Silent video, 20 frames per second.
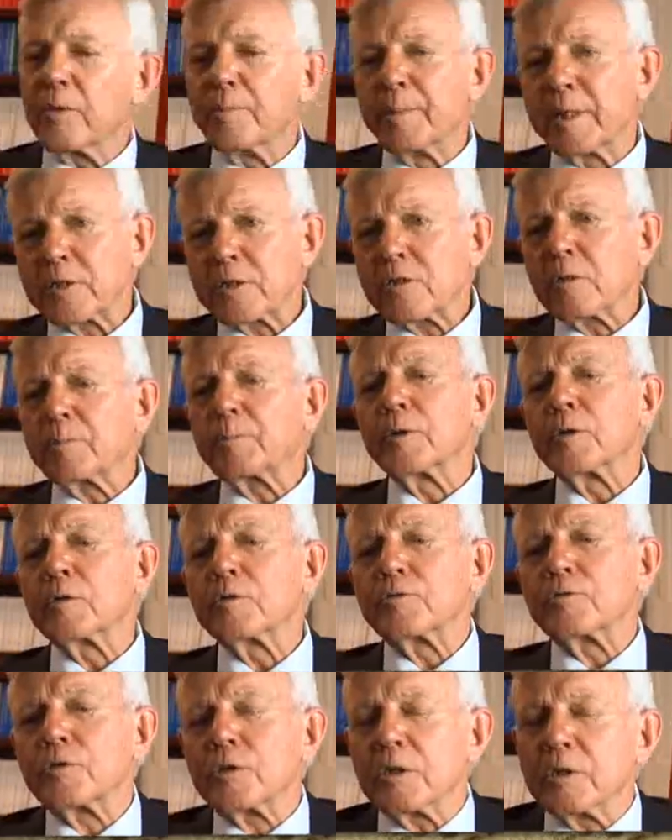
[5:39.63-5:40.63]
The best
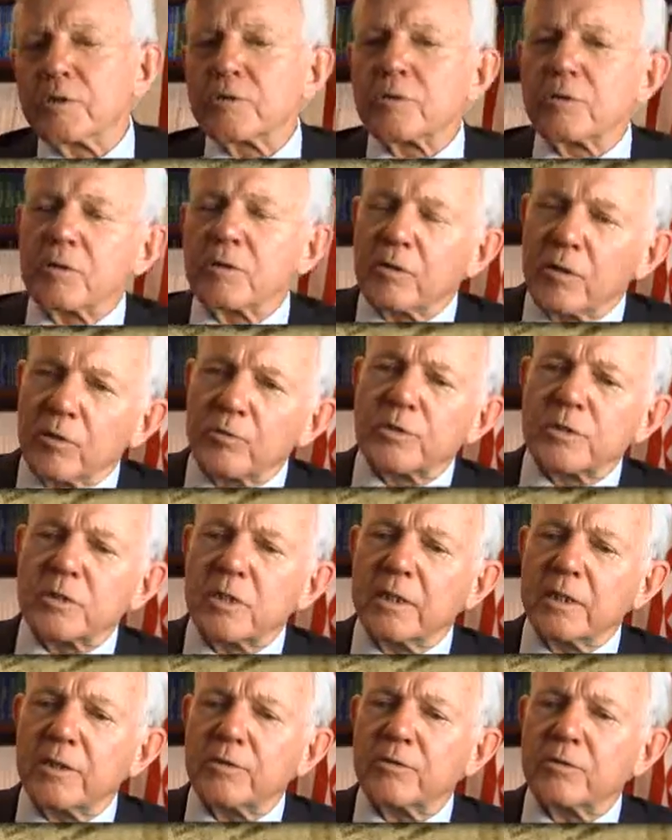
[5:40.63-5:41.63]
approach is
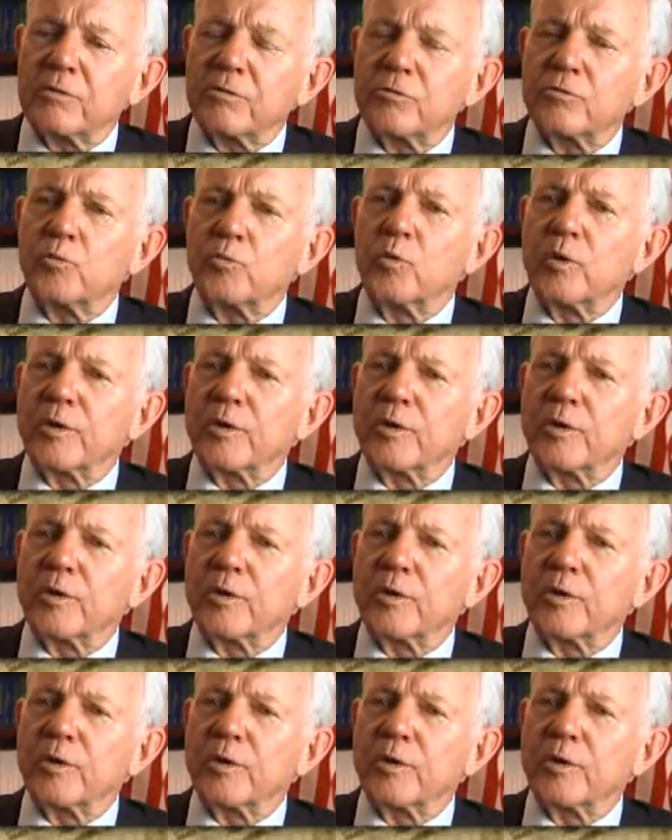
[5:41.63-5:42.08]
negotiations